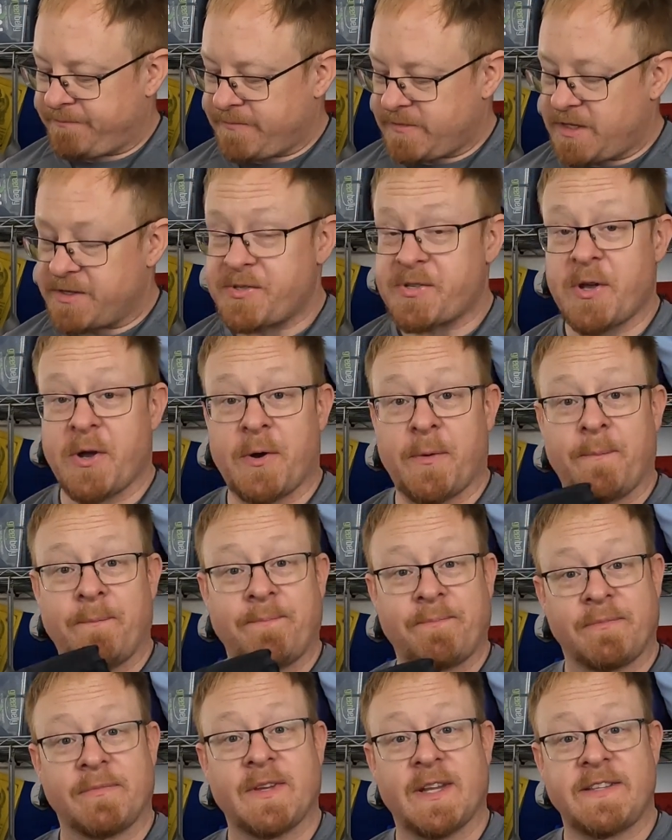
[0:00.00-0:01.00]
So
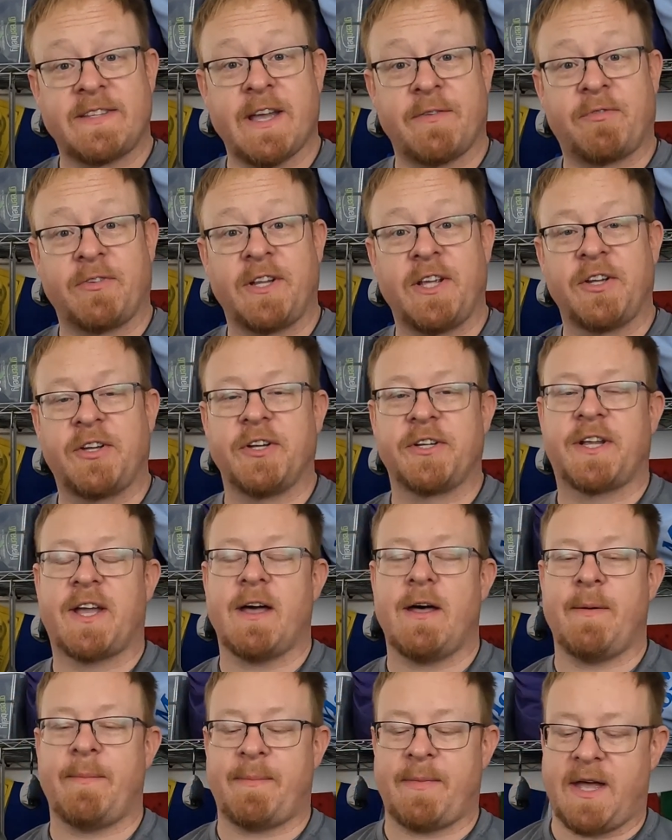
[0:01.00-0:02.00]
definitely
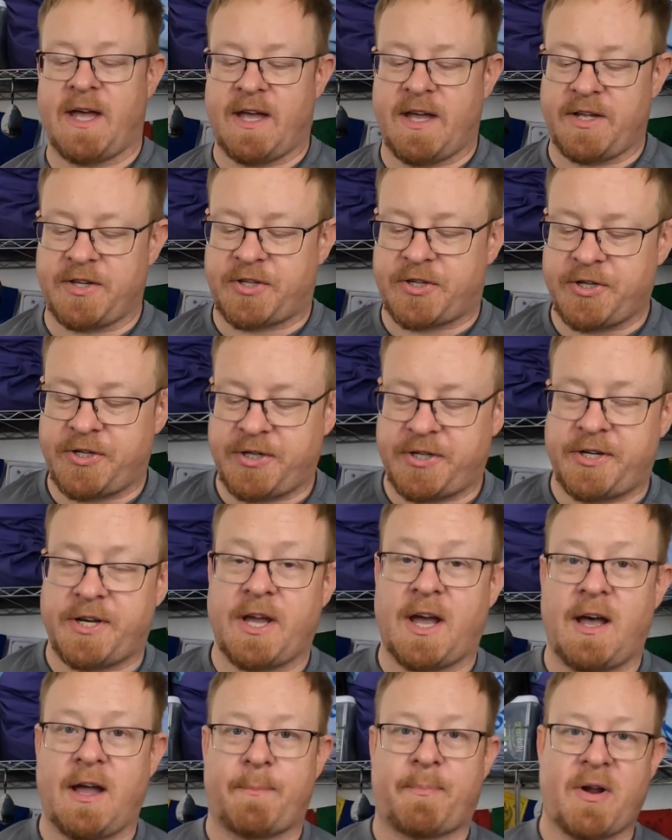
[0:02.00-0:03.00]
a good
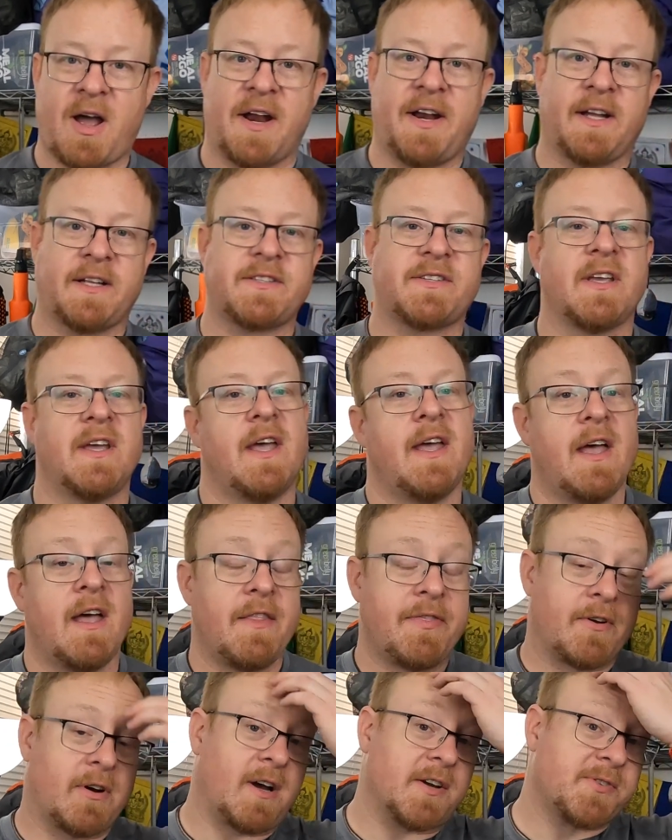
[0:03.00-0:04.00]
product.
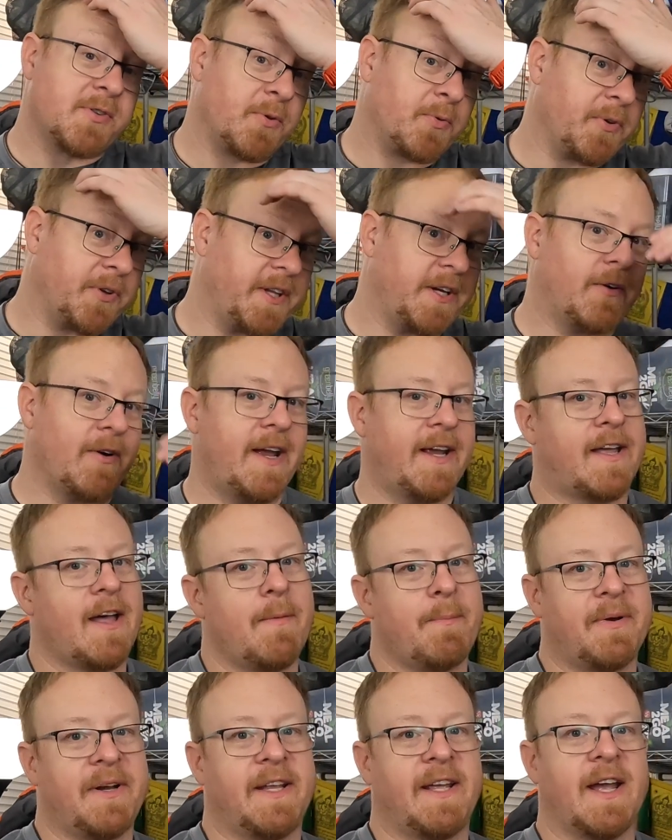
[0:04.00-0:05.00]
They're also a really great
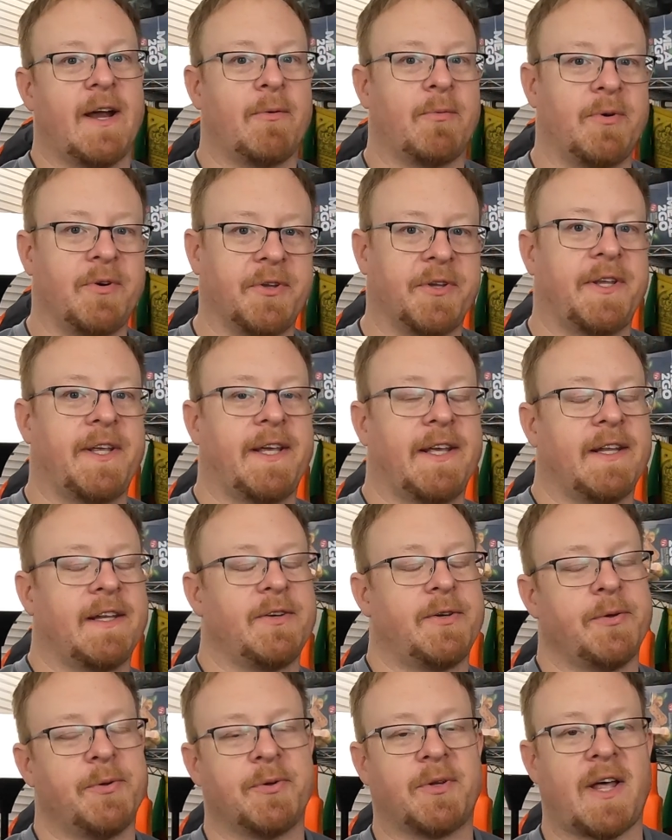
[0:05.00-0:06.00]
company. I really
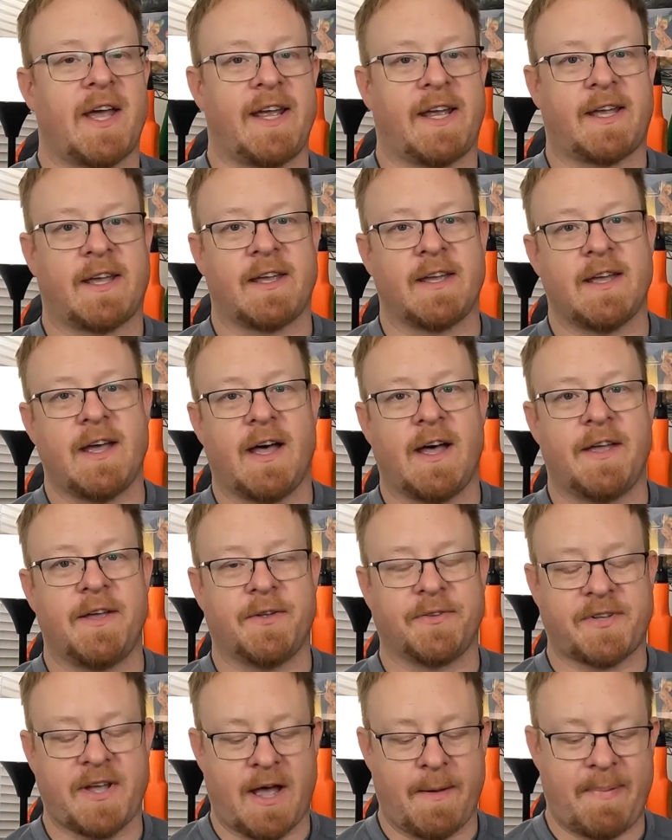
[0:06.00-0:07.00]
do like
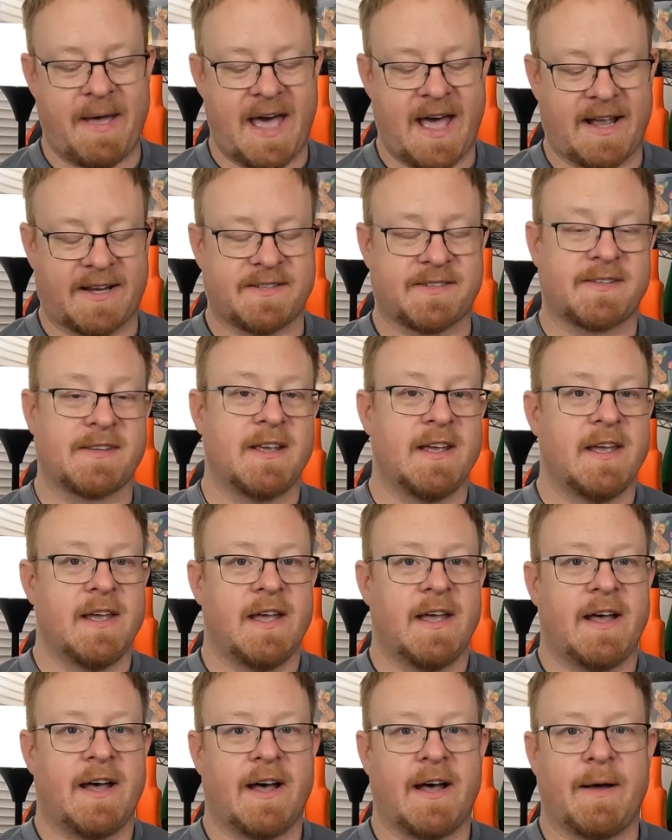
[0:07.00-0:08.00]
Hilltop Packs.
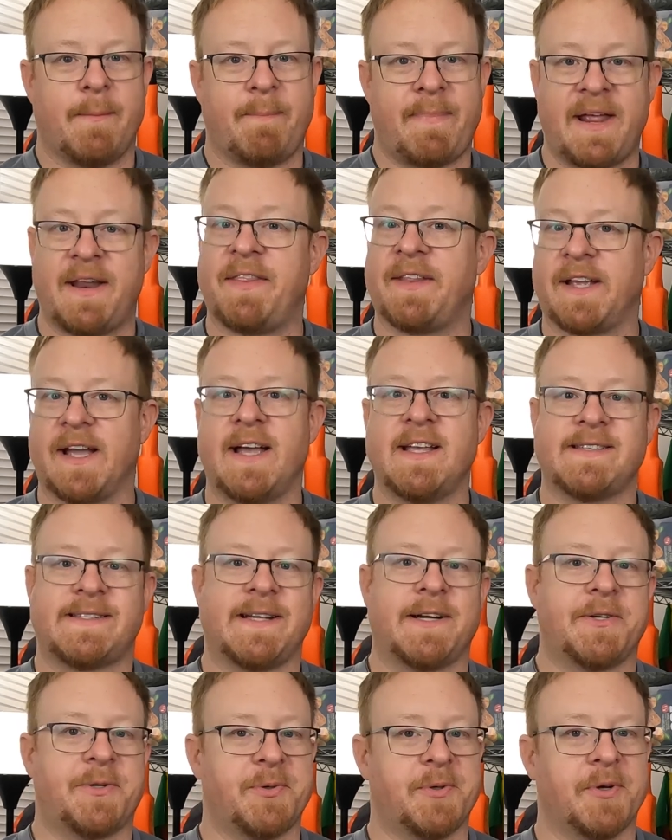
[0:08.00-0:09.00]
Ben and the guys
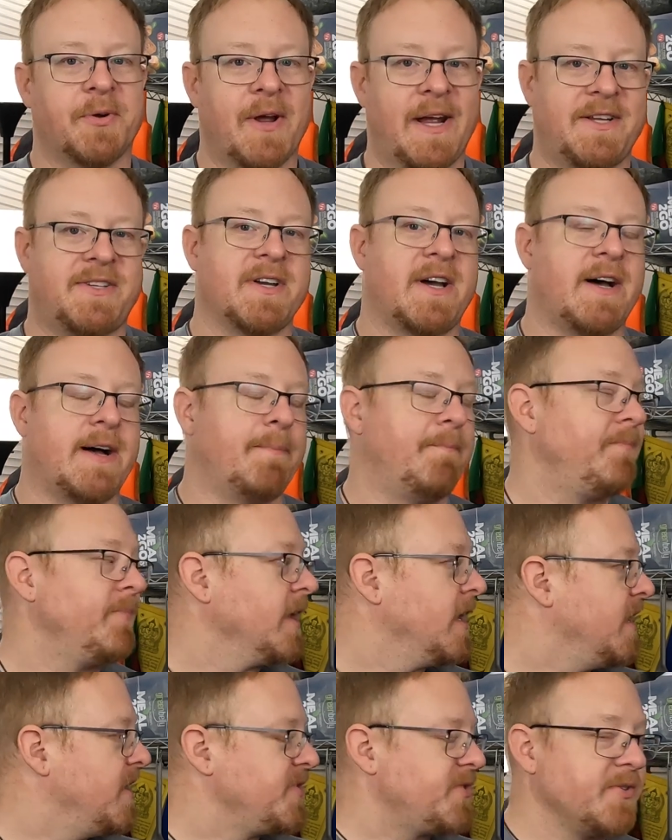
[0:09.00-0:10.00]
there do a great job.
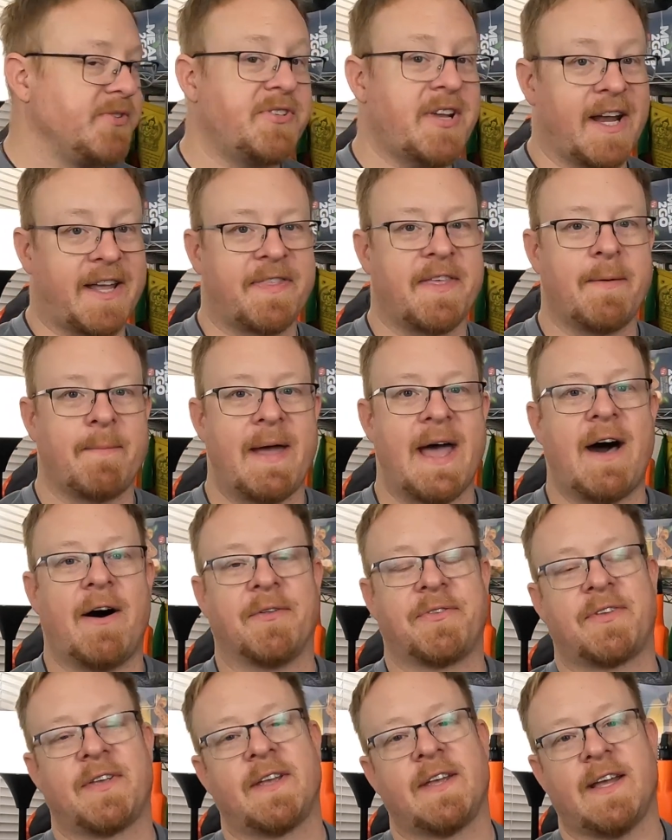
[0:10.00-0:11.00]
So check them
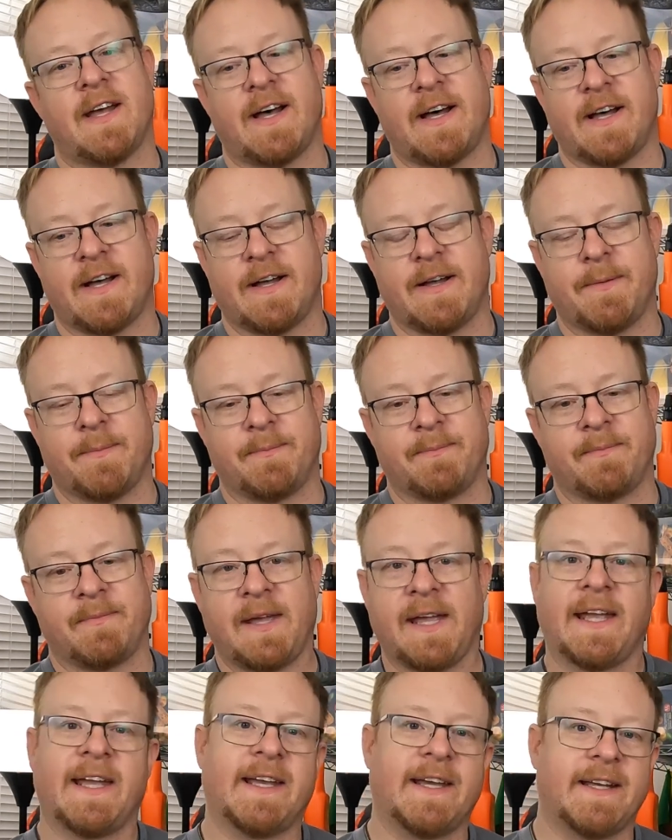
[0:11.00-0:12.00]
out
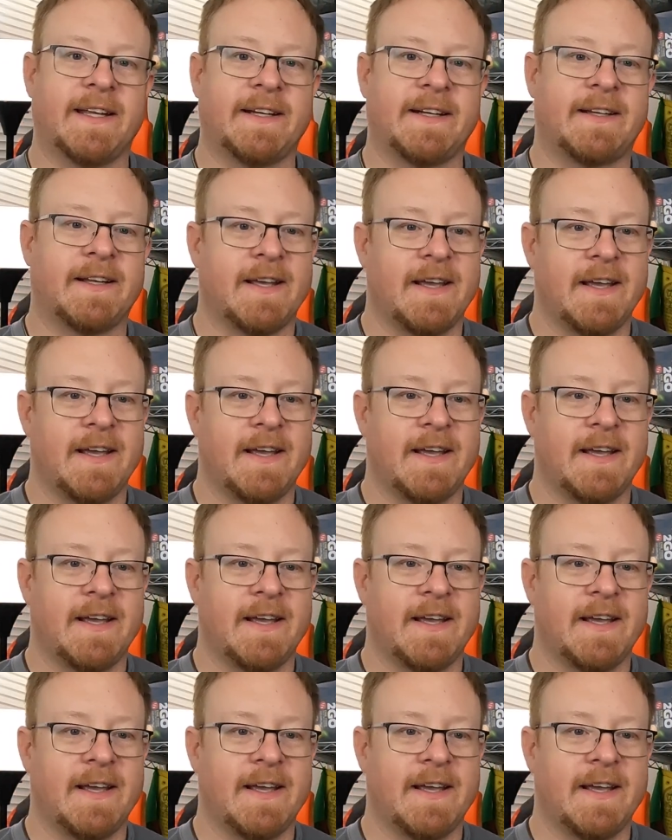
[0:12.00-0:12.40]
and